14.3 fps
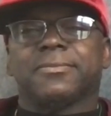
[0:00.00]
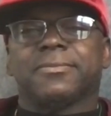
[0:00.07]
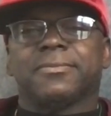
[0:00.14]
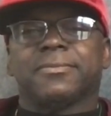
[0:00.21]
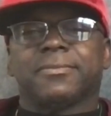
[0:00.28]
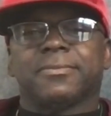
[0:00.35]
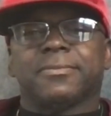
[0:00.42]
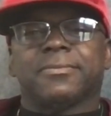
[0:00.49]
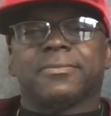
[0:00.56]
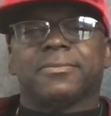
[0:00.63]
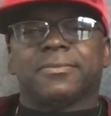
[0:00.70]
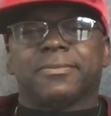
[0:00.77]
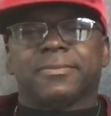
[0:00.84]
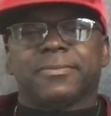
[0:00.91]

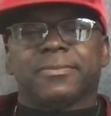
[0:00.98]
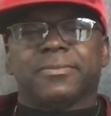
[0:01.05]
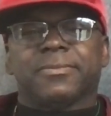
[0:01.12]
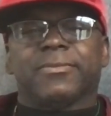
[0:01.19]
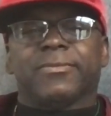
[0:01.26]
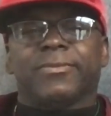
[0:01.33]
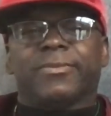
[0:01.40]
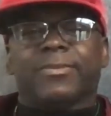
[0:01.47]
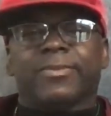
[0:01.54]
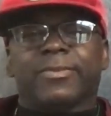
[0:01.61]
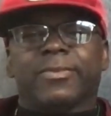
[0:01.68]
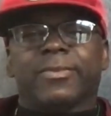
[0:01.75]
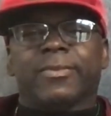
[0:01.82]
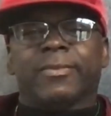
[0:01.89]

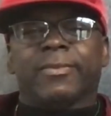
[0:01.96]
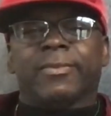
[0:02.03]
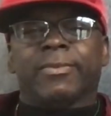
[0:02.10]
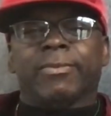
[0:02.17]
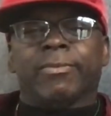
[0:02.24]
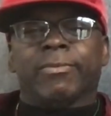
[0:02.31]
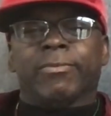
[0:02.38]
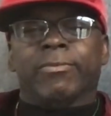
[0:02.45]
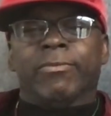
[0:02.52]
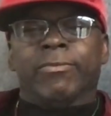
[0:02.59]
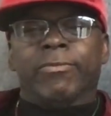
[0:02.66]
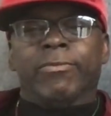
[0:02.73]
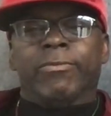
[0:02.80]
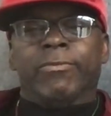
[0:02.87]

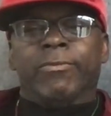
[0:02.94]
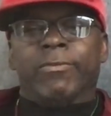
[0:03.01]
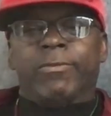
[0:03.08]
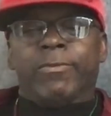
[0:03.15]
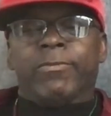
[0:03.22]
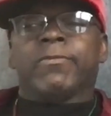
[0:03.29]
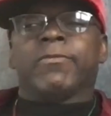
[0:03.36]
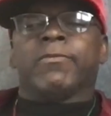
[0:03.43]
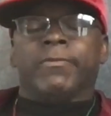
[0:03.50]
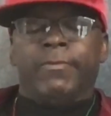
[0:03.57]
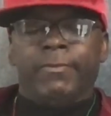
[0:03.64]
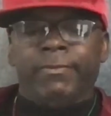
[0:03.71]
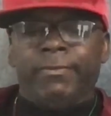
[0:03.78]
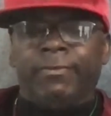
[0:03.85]

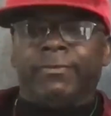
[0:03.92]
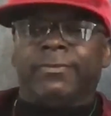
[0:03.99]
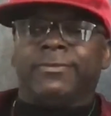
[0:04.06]
This person isn't speaking.